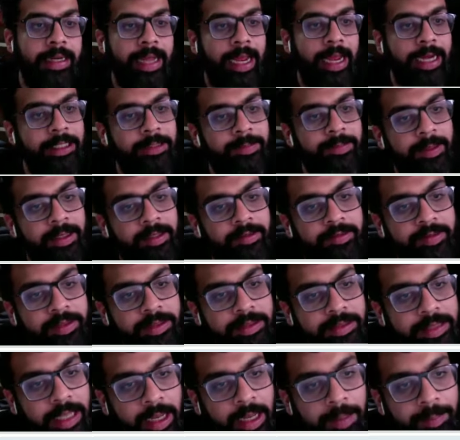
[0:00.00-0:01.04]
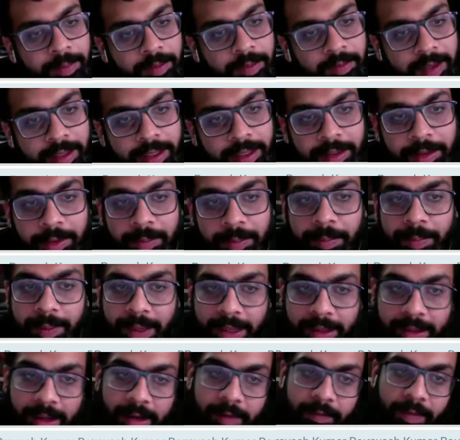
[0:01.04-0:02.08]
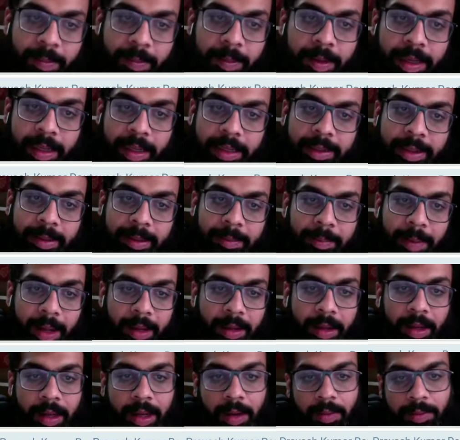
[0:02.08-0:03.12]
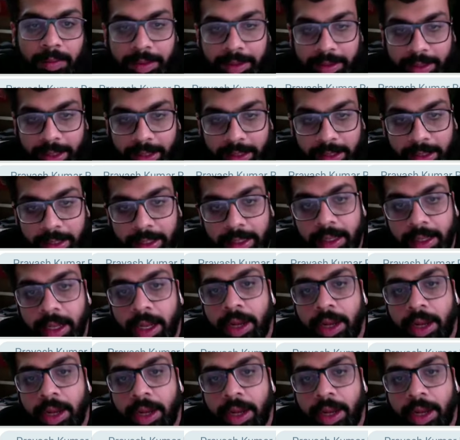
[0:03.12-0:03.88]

cash benefits are provided to pregnant women in their bank account directly